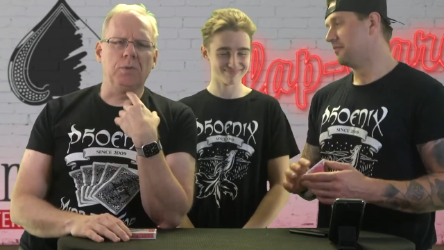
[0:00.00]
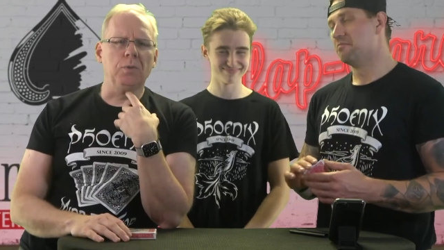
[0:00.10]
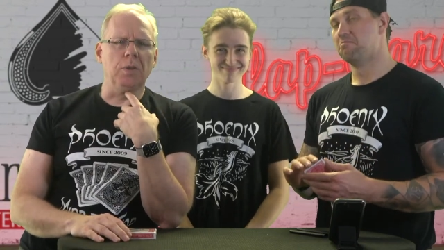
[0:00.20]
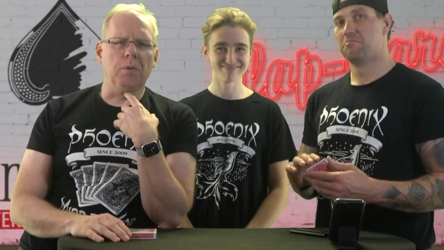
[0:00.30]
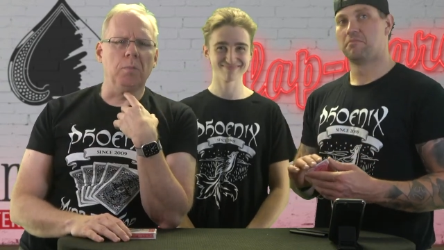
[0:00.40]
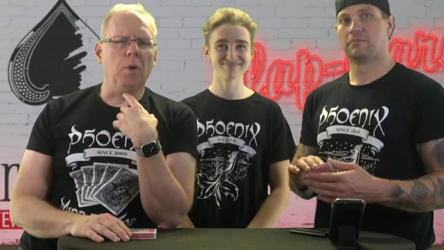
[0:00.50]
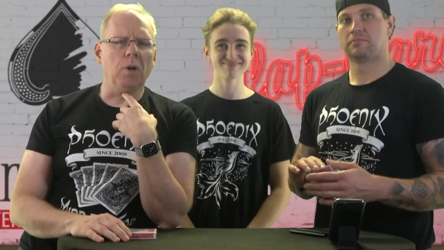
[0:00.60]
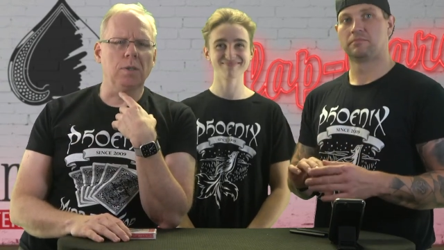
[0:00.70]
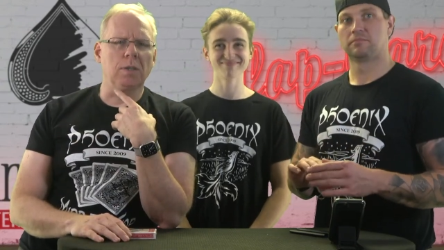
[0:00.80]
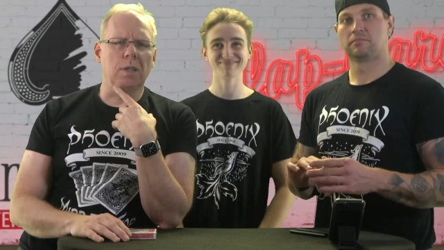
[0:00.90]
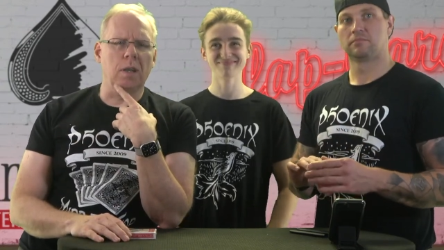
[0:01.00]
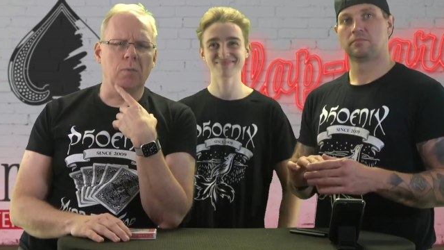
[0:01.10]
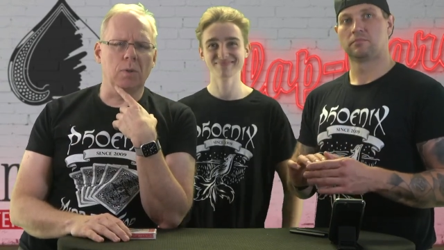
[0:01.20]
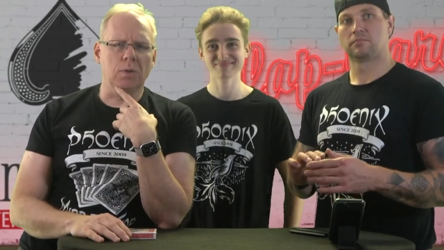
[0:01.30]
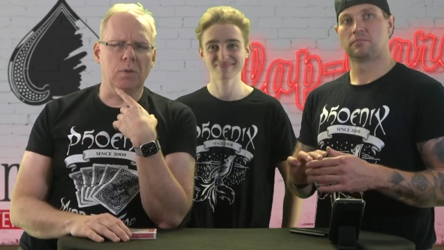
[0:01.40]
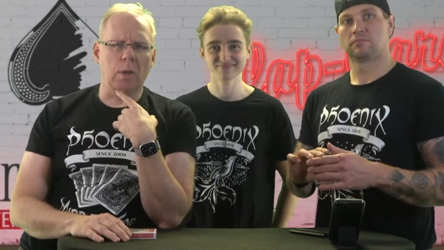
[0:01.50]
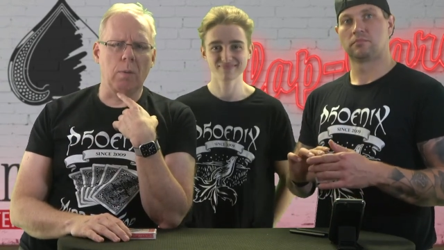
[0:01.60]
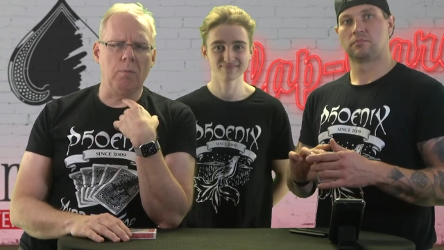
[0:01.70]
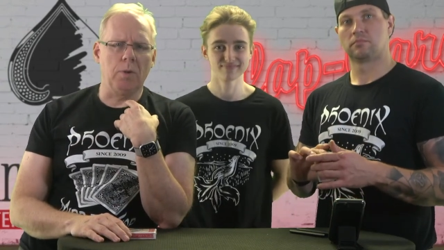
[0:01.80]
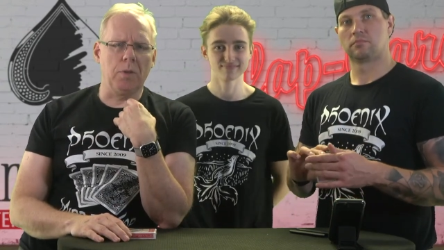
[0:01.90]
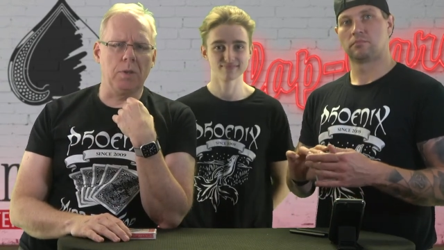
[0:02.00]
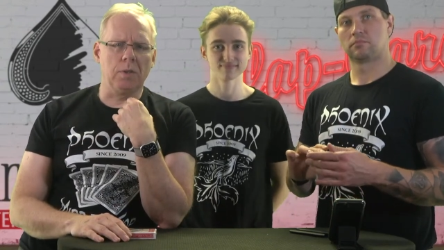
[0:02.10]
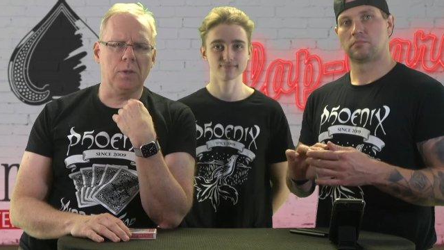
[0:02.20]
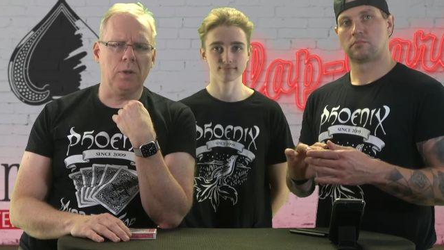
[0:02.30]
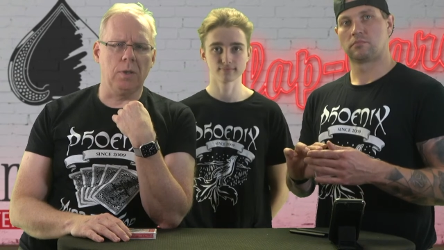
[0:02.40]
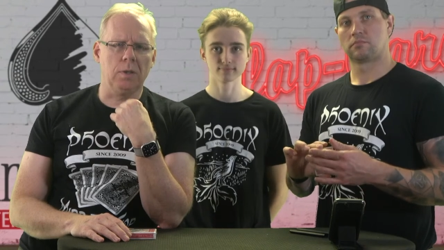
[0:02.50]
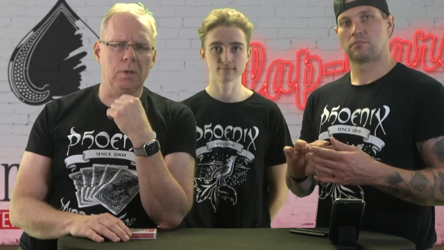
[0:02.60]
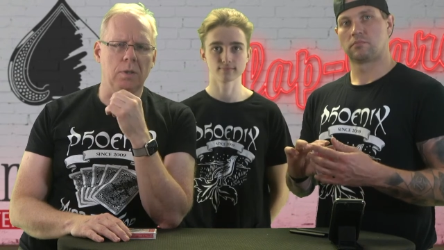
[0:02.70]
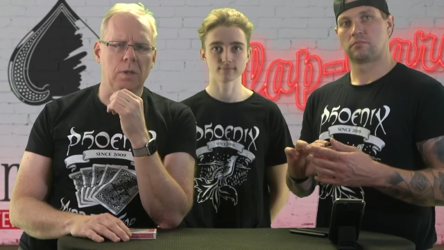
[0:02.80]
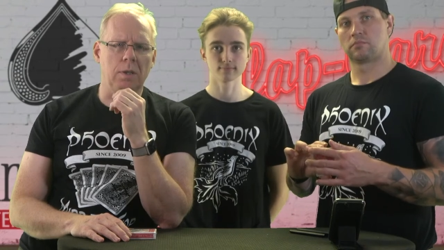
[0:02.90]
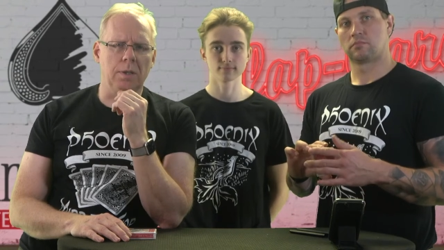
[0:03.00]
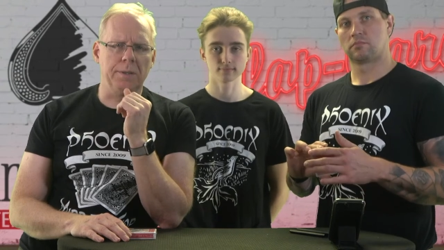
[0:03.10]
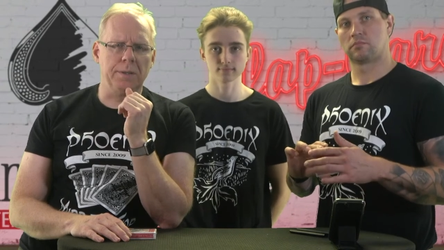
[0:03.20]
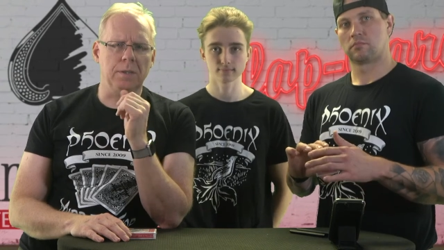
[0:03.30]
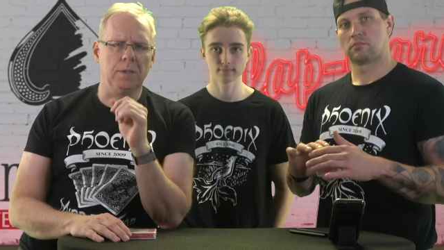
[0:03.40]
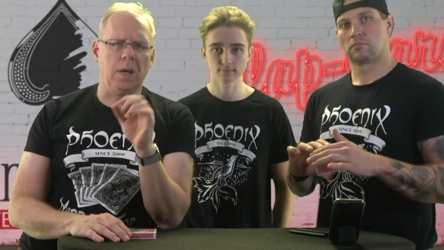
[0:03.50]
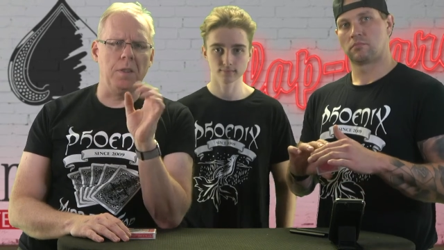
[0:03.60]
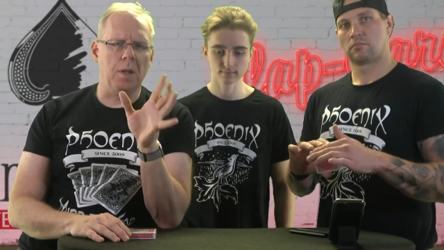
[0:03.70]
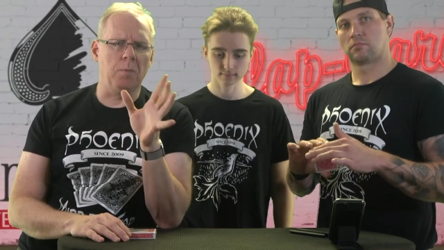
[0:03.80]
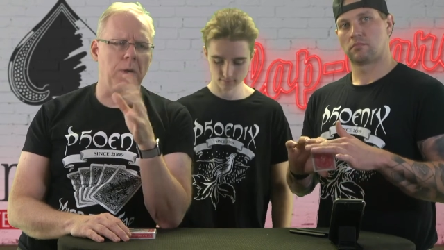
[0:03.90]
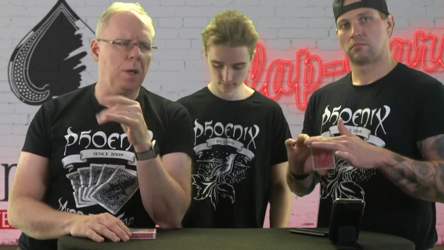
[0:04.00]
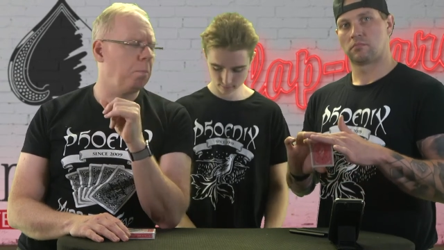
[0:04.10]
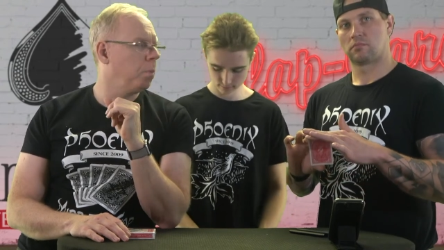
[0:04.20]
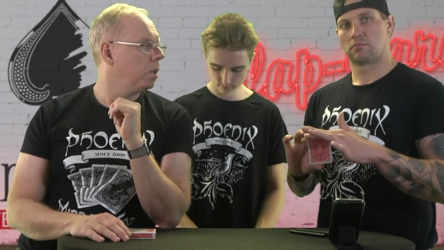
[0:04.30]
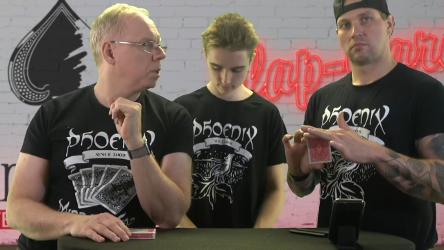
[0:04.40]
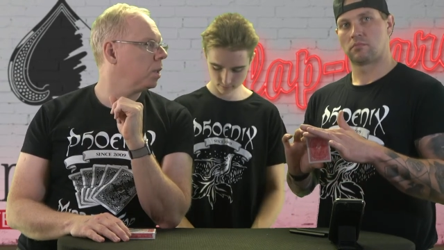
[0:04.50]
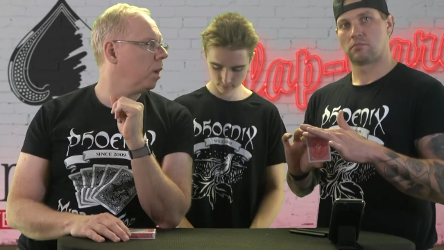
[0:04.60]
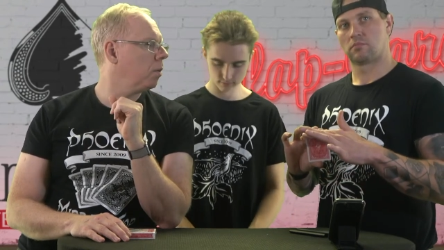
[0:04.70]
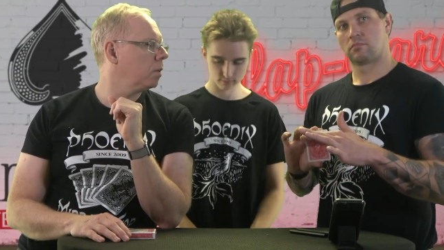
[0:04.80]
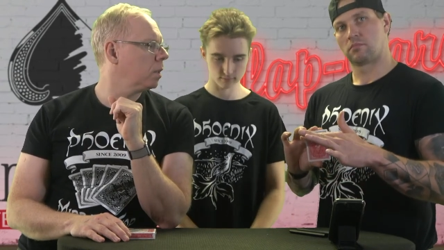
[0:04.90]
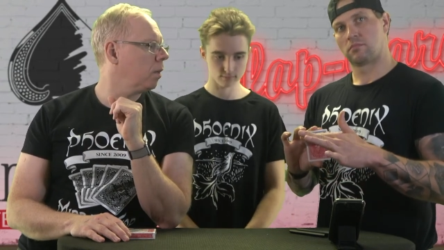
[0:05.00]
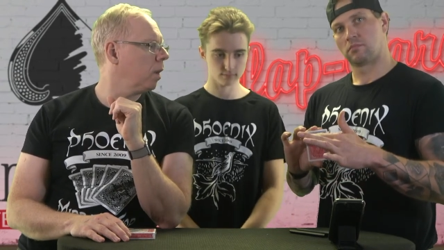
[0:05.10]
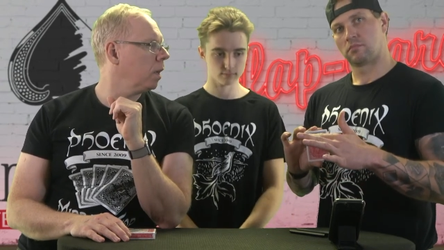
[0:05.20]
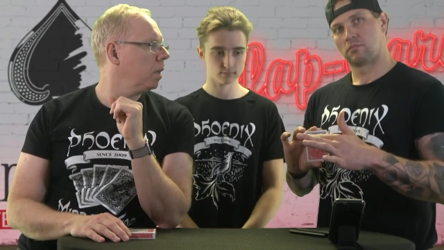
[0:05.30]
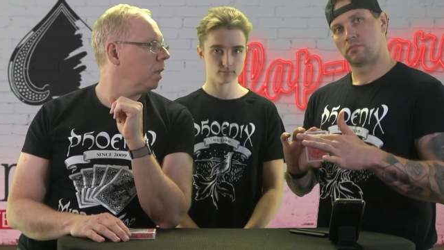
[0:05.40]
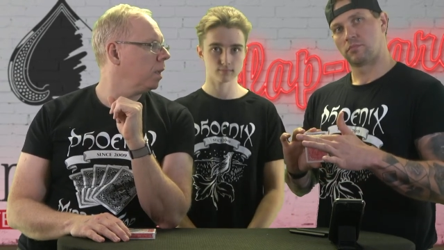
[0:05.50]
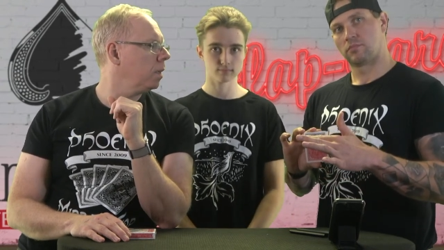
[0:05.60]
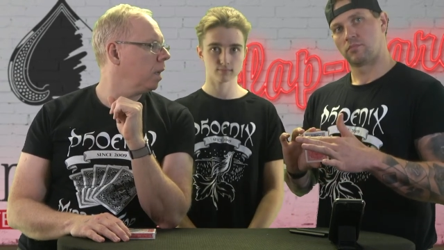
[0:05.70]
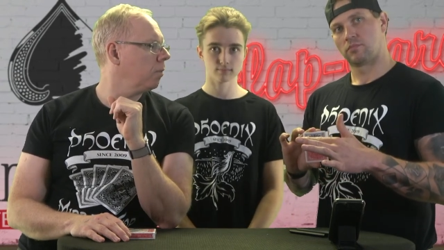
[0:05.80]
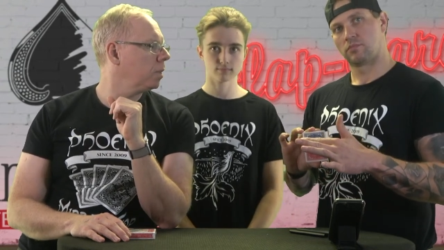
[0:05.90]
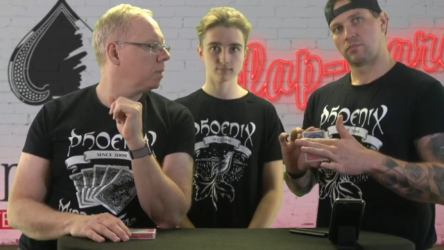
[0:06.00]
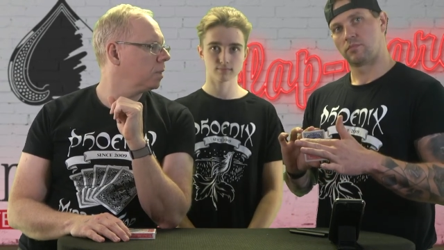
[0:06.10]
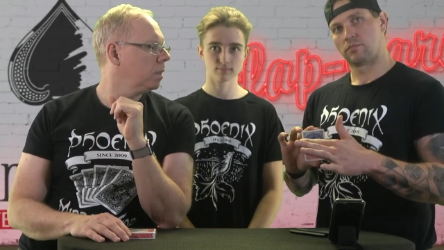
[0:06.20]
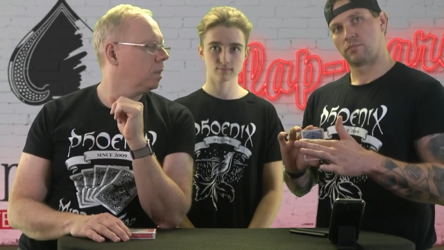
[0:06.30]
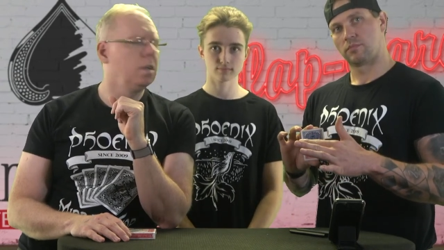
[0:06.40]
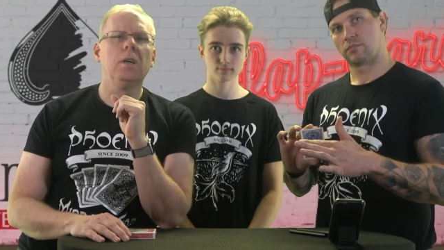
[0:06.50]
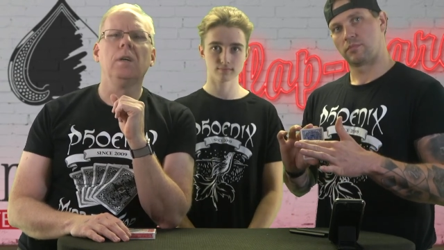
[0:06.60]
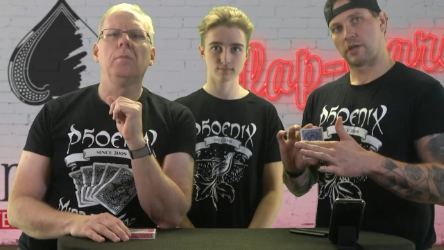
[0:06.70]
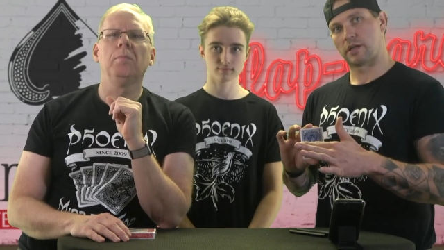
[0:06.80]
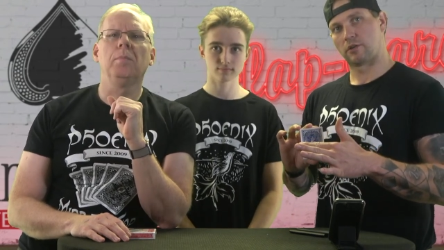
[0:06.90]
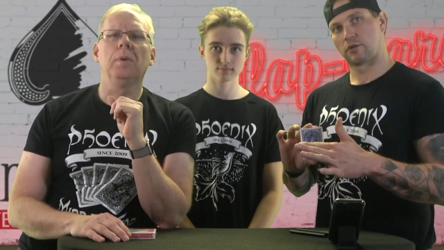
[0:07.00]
Speaker 1: two different boxes, and I wanted to come up with a certain uh, design that we can punch it out directly and have it that